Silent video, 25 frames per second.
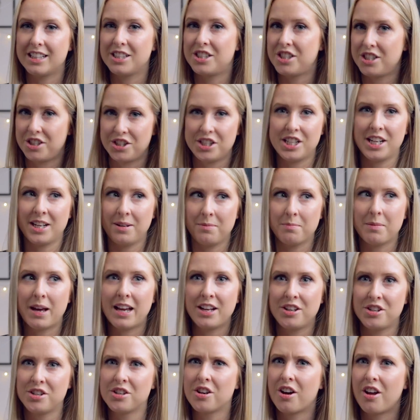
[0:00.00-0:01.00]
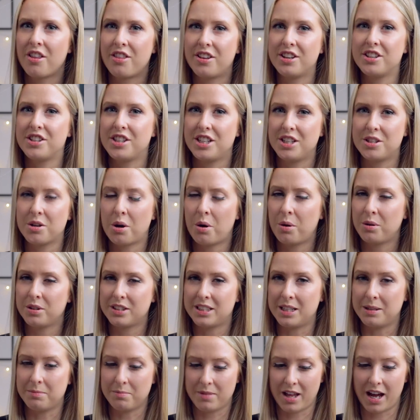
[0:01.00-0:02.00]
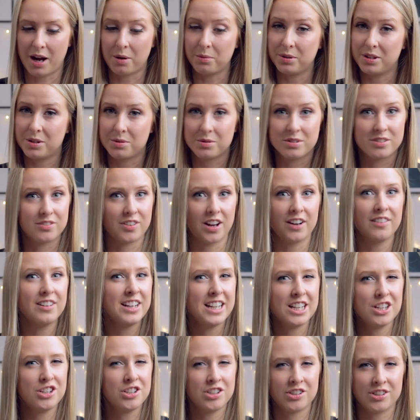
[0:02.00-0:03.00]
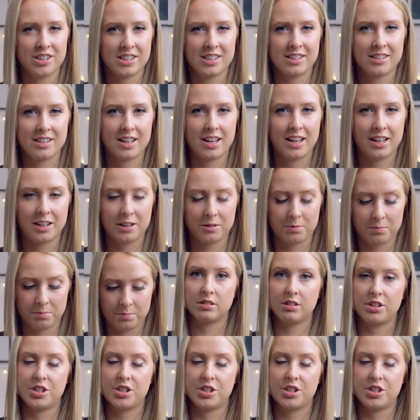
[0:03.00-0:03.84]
She made sure that she told him that, which was very interesting.